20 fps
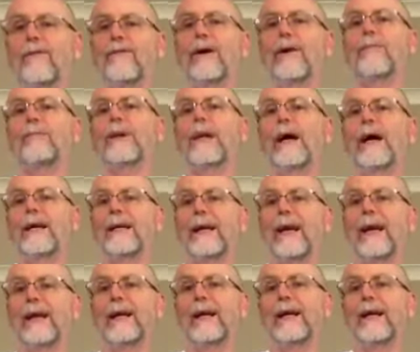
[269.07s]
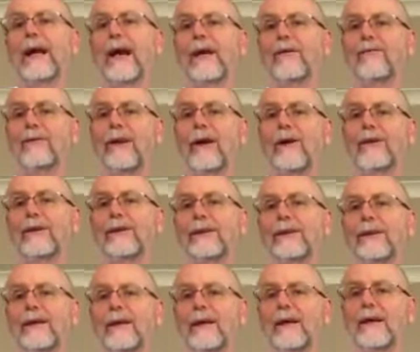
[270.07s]
If I played that in eighth notes,
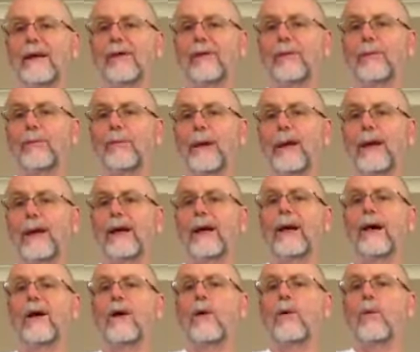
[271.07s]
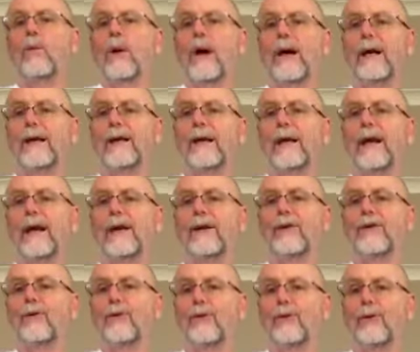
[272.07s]
it would be 1
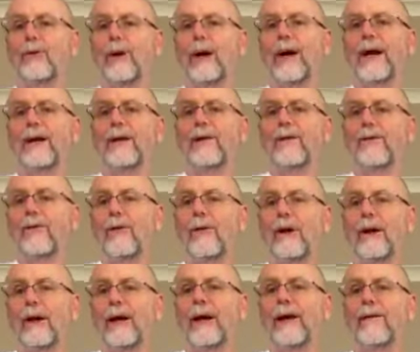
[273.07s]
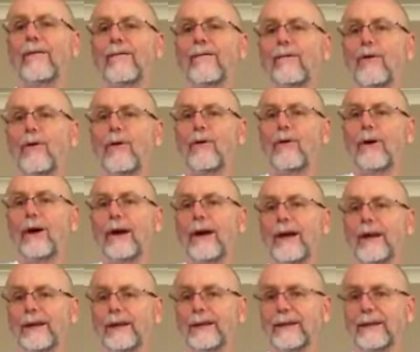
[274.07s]
and 2 and 3 and 4 and.